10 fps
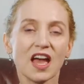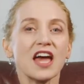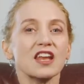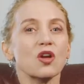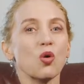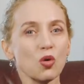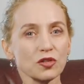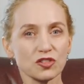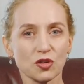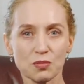and it
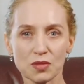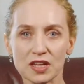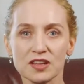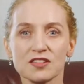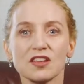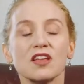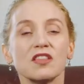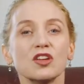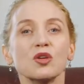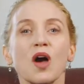also means
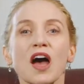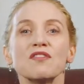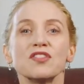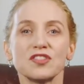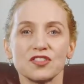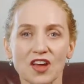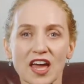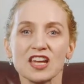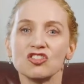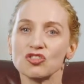that you have
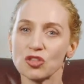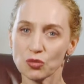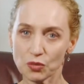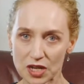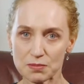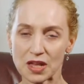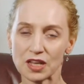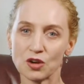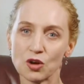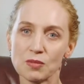stage 3
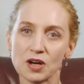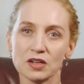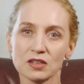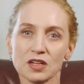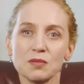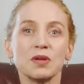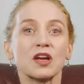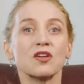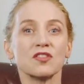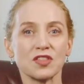melanoma
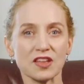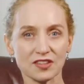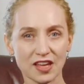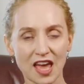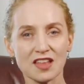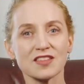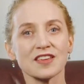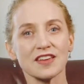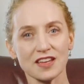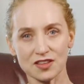because there's
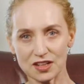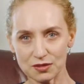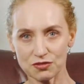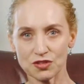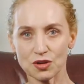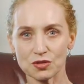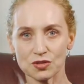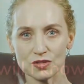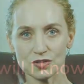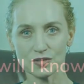cancer in the lymph
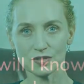nodes.